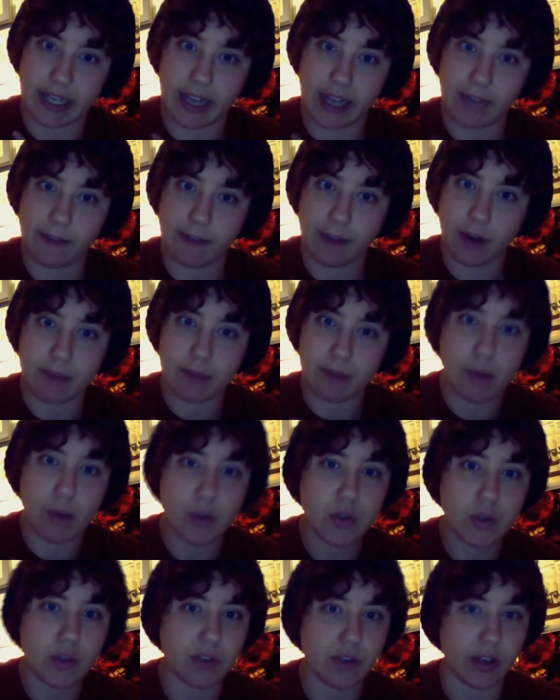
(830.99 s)
And I've read
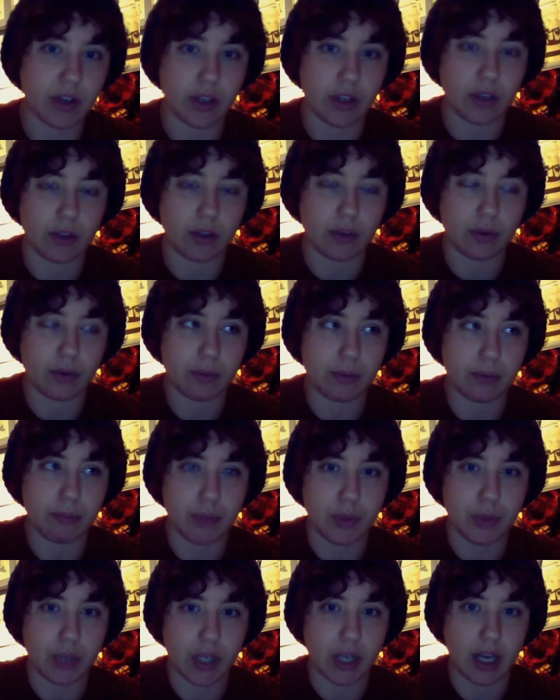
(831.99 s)
most of Haruki
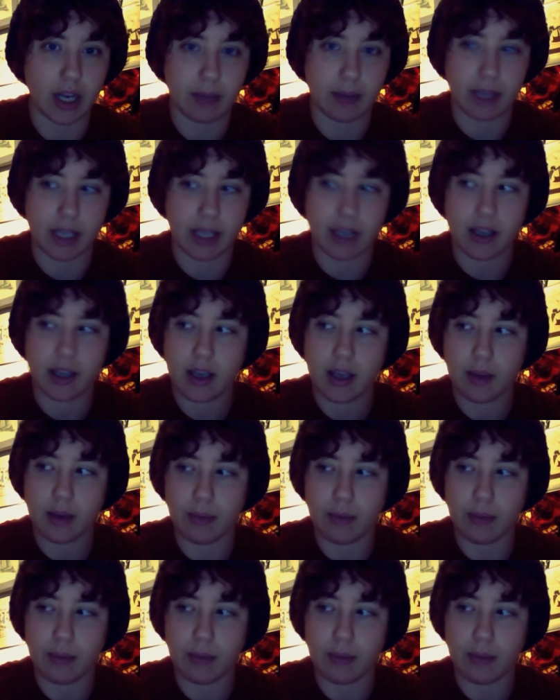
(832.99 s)
Murakami.